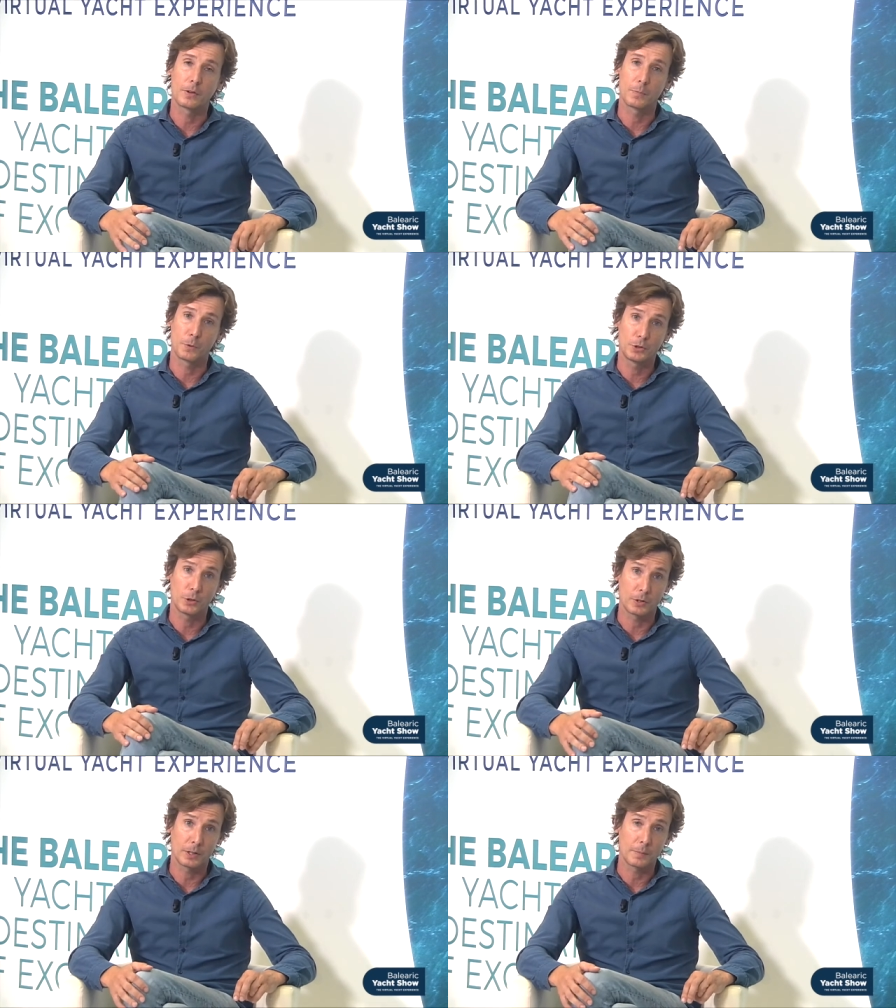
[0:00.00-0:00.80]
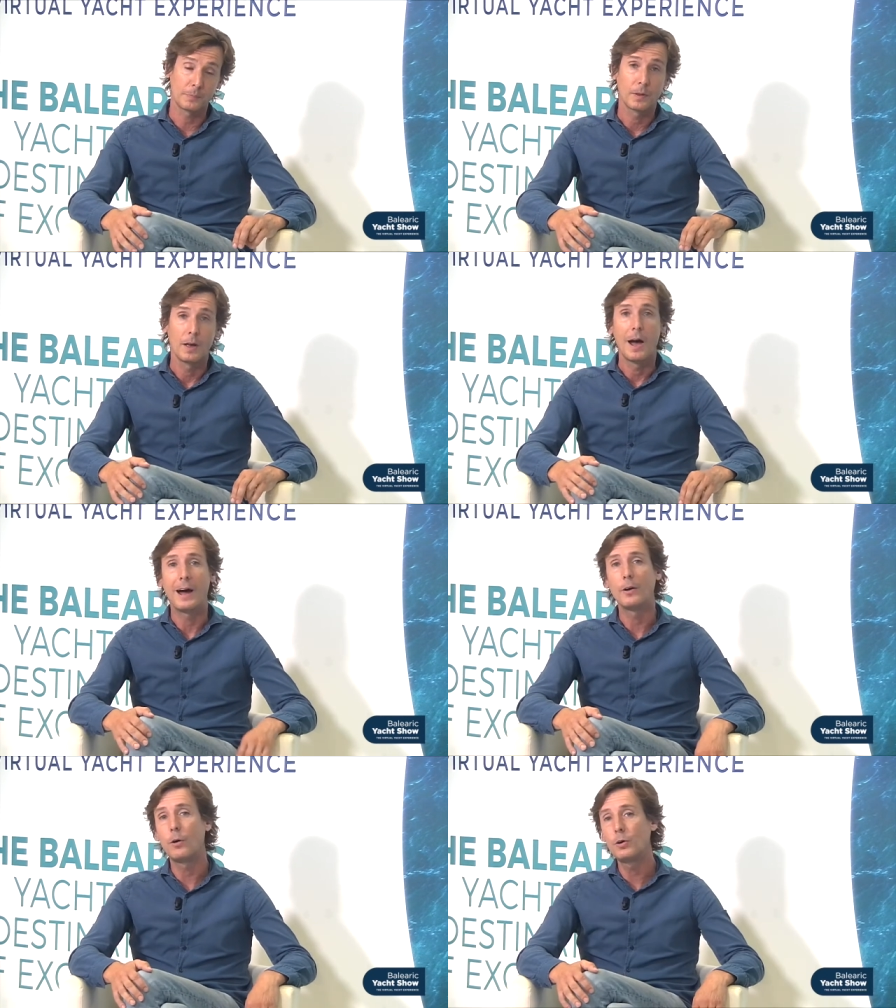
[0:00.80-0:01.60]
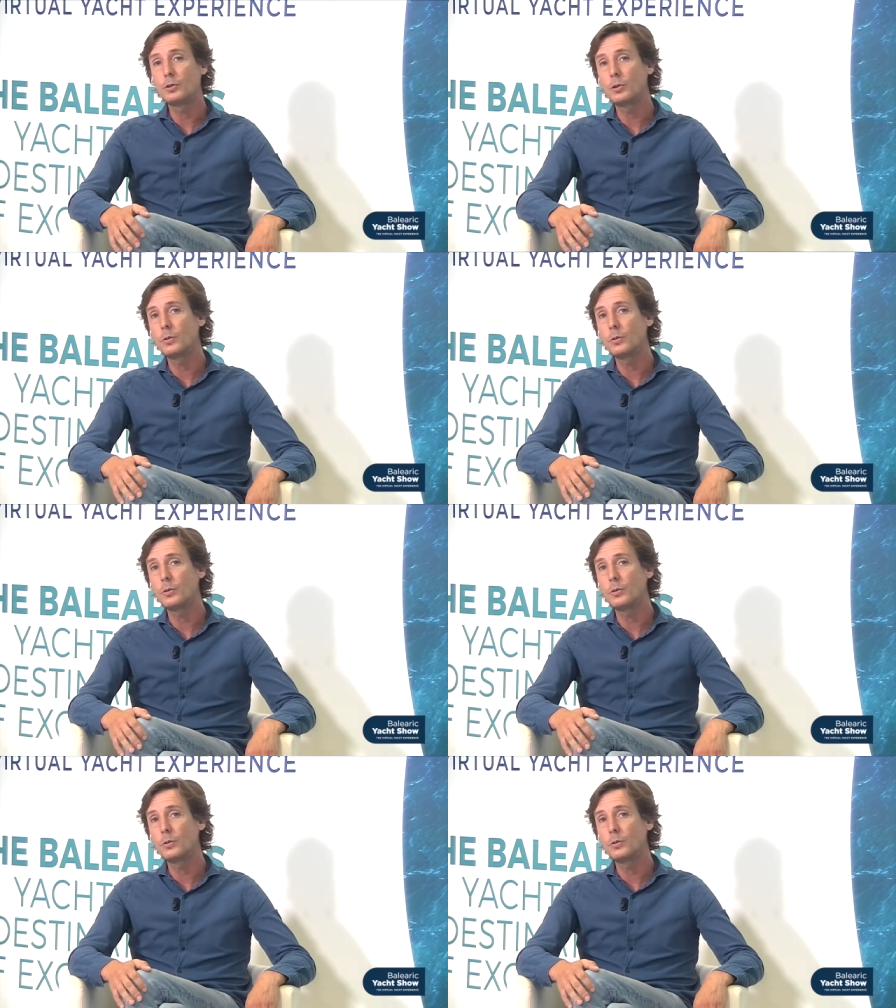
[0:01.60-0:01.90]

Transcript: the Posidonia. And also